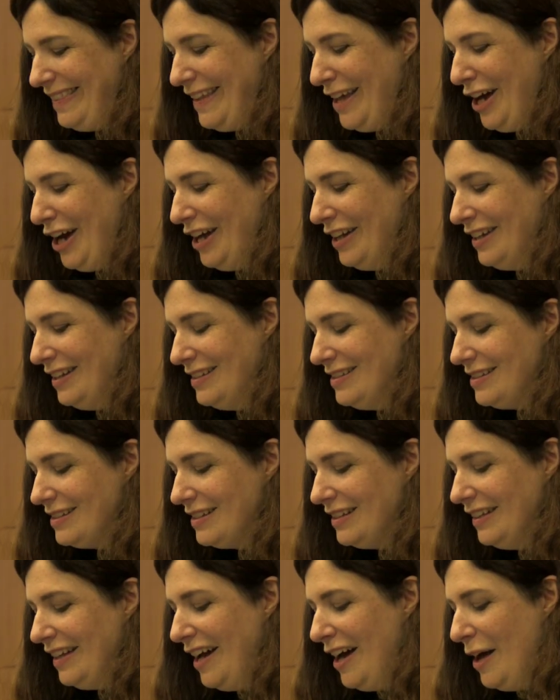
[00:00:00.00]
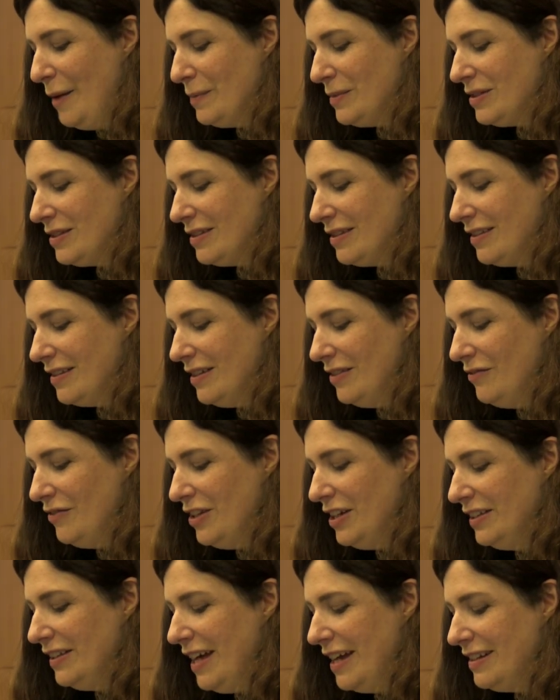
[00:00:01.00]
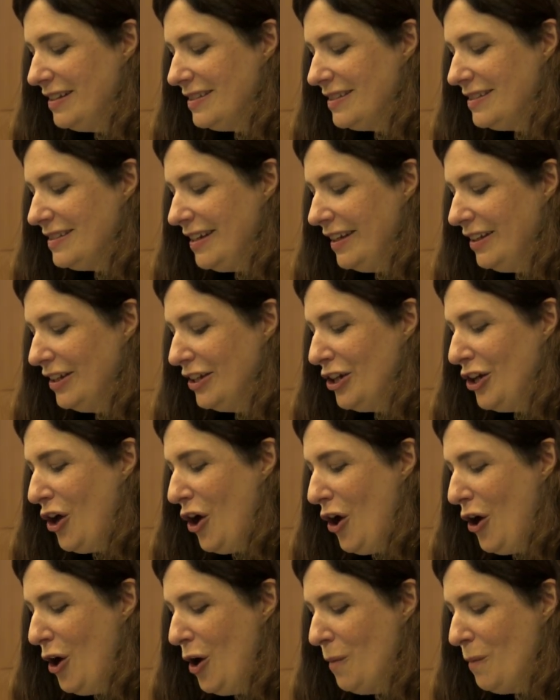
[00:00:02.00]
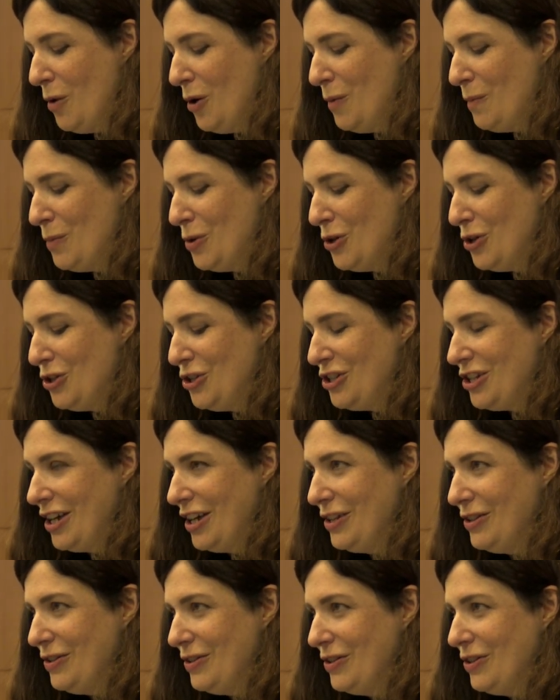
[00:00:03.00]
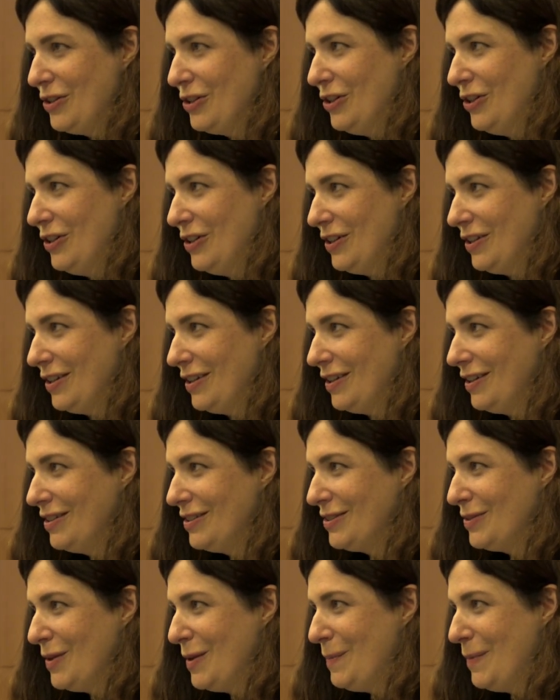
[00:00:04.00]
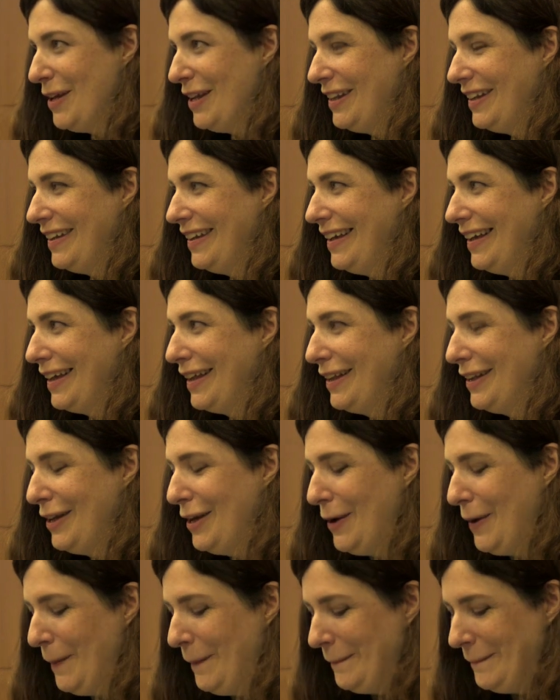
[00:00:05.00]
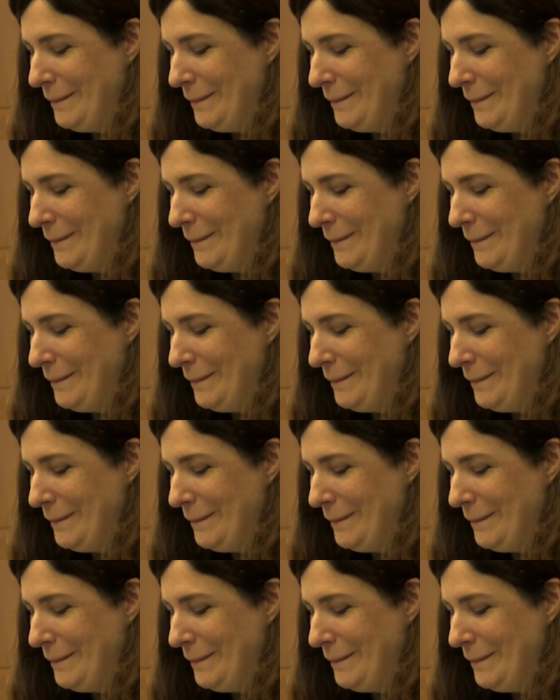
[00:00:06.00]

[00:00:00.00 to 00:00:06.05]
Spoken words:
The audience clapped, then Violetta's delicate arm emerged under the curtain, sweeping it clear.